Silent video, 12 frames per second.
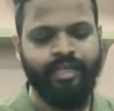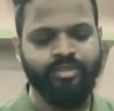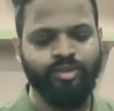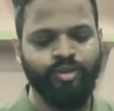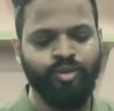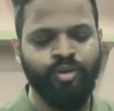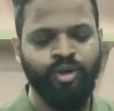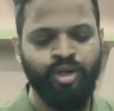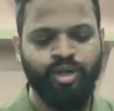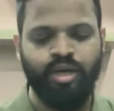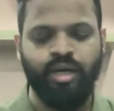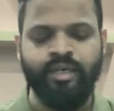So
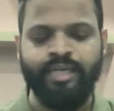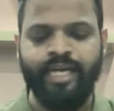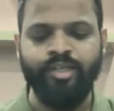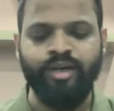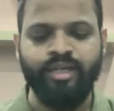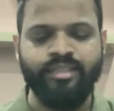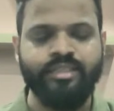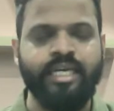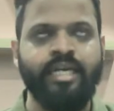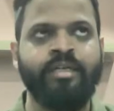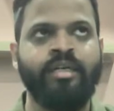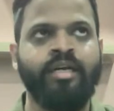trying to
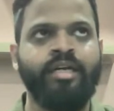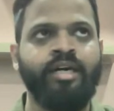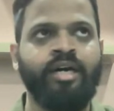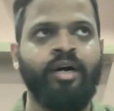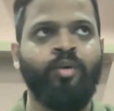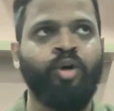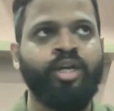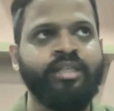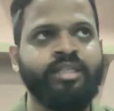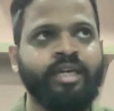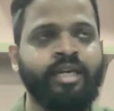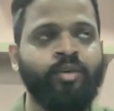understand what
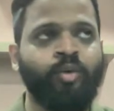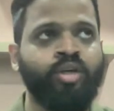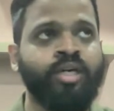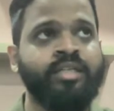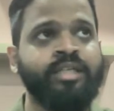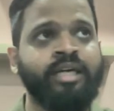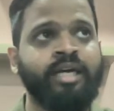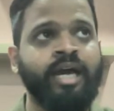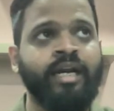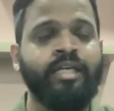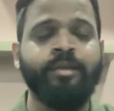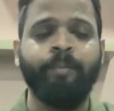are the
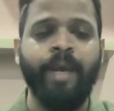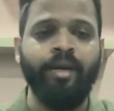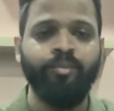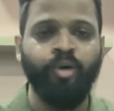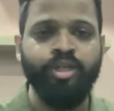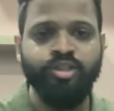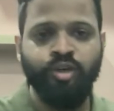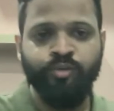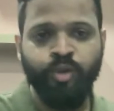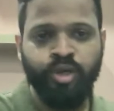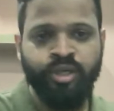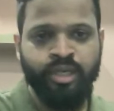current pain points of
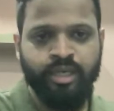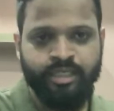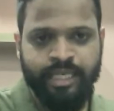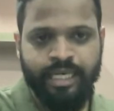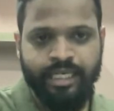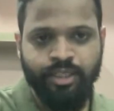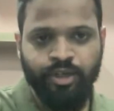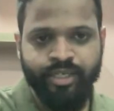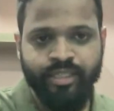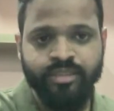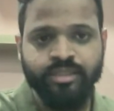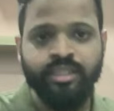your target
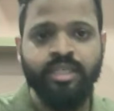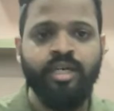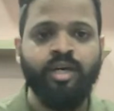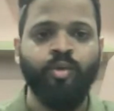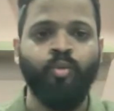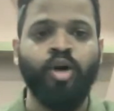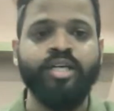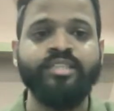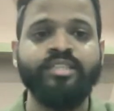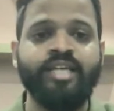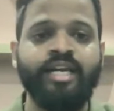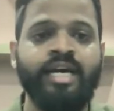audience, what
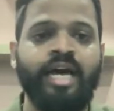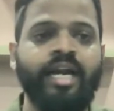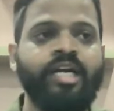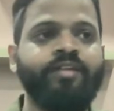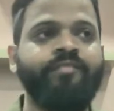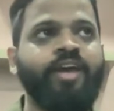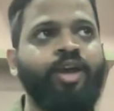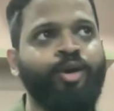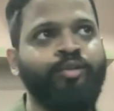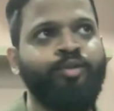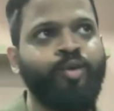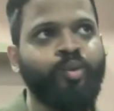is their current way
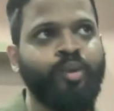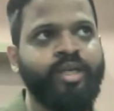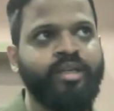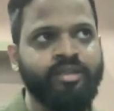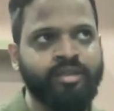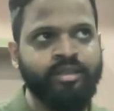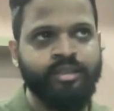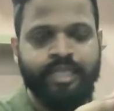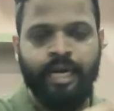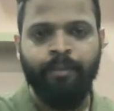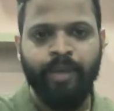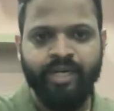of doing
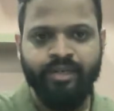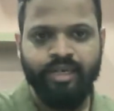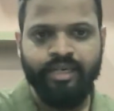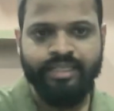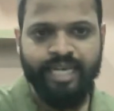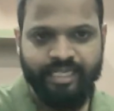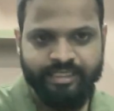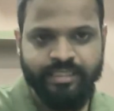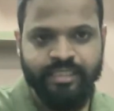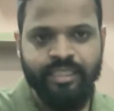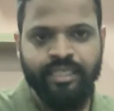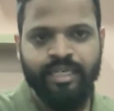that particular
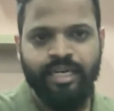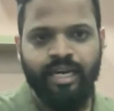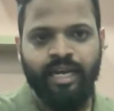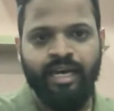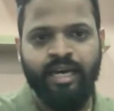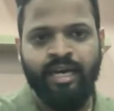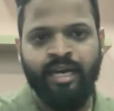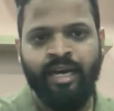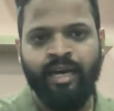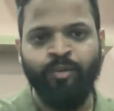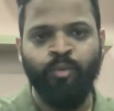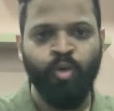task,
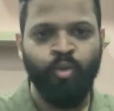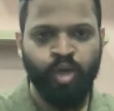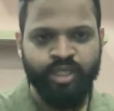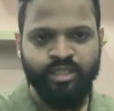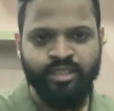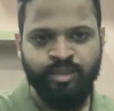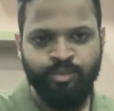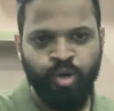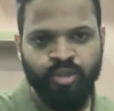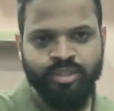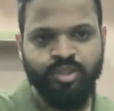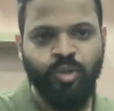and what is the
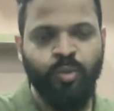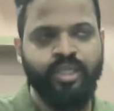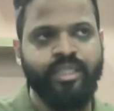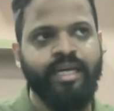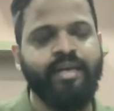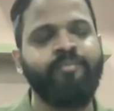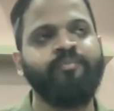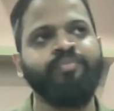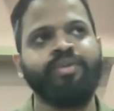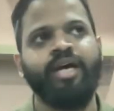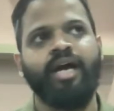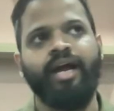process over there,
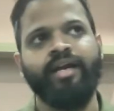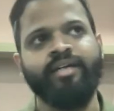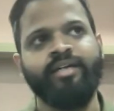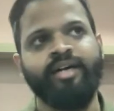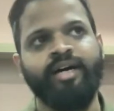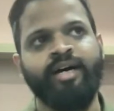and